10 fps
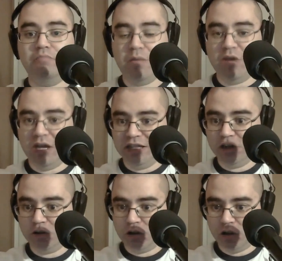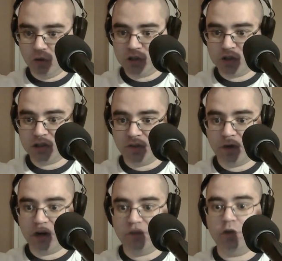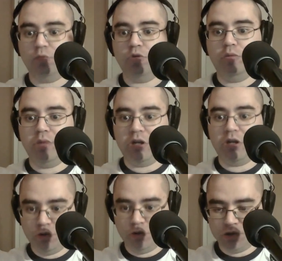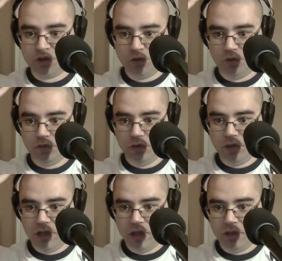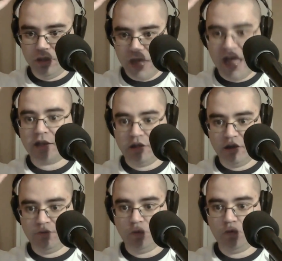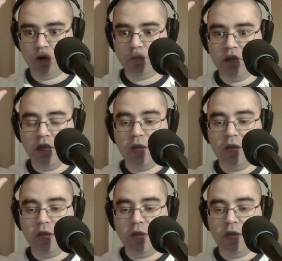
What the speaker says: maybe a little closer to the front of your room and closer to the back of your room.